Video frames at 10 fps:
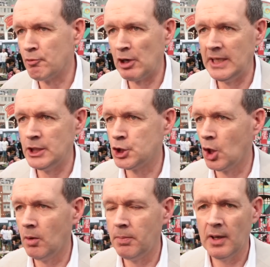brilliant
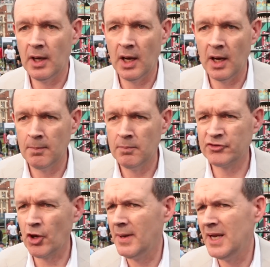job. Um,
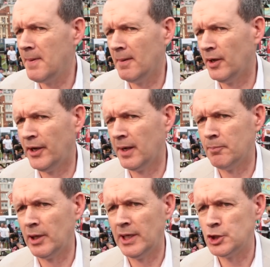so many people have done a
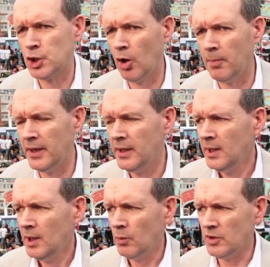brilliant job, and
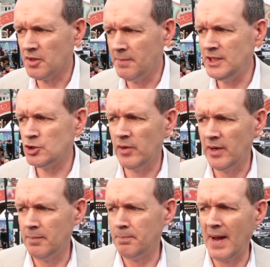with
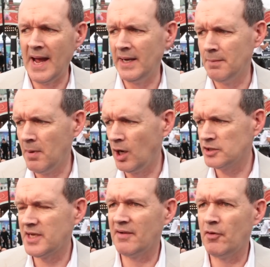Dimitri and Ben and
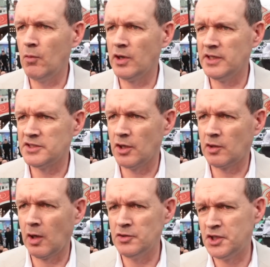Mark Taffet working so
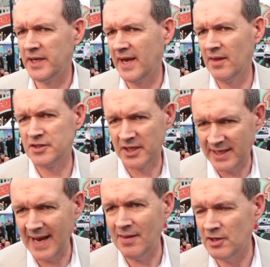closely together to
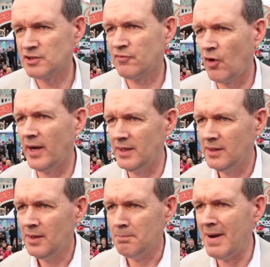get this fight
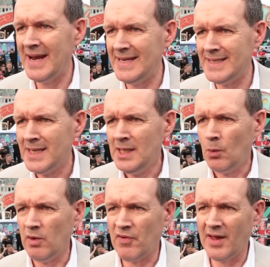made,
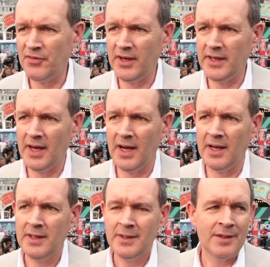we've had the
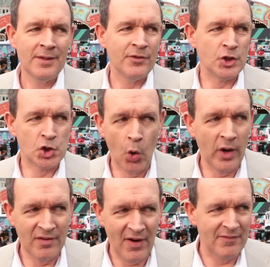uh, the
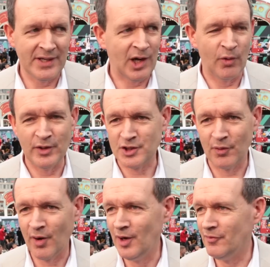joy of having Claressa
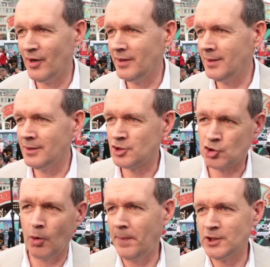over, you know,
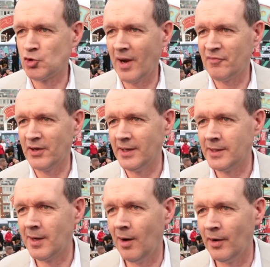stopping traffic
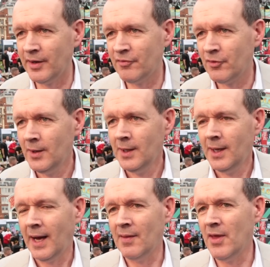in Cardiff,
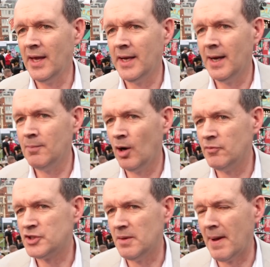and then um,
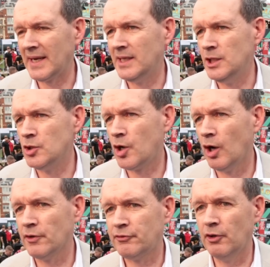obviously back in
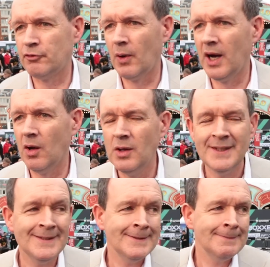Newcastle as well.
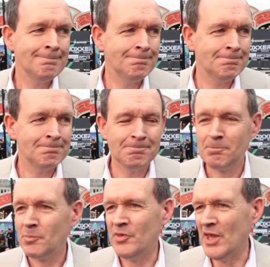
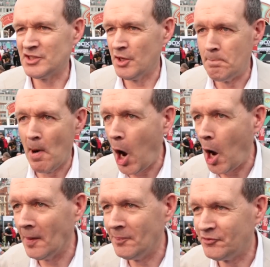There's the
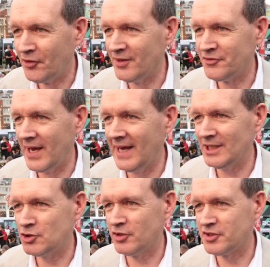barbs, there's the
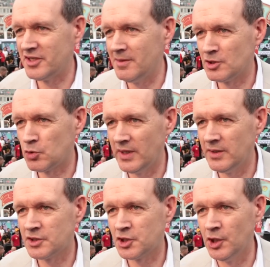electricity between
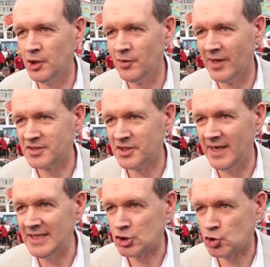the two, there's the
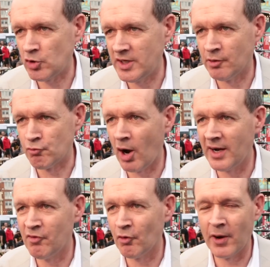history, the
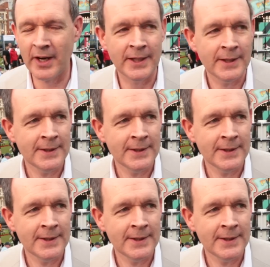rivalry.